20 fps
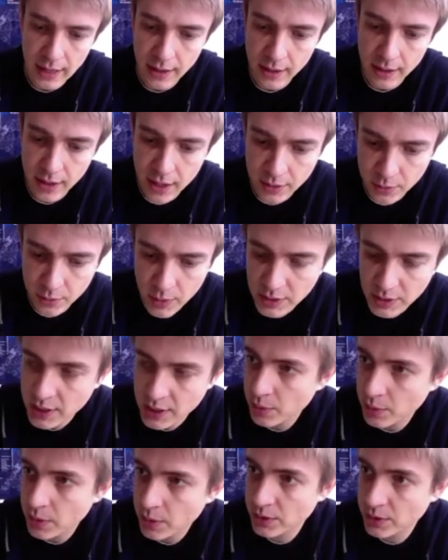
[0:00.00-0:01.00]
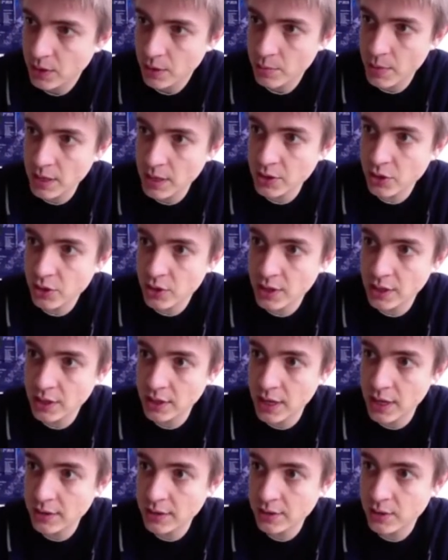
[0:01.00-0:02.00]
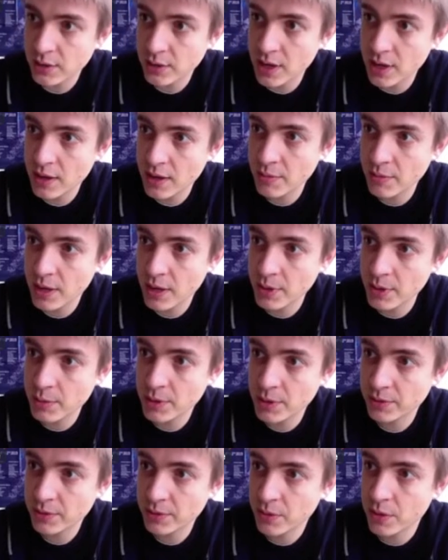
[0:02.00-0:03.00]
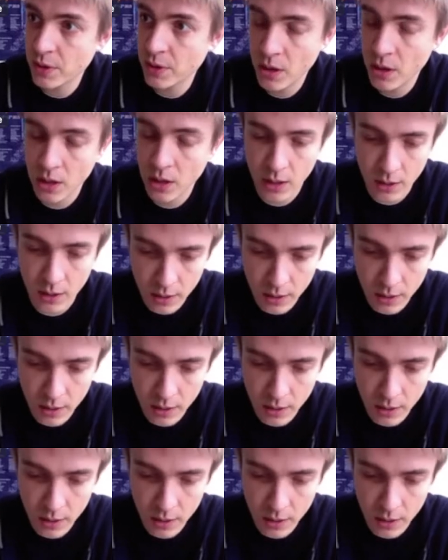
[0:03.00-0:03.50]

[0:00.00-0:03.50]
And what I was mentioning yesterday, maybe before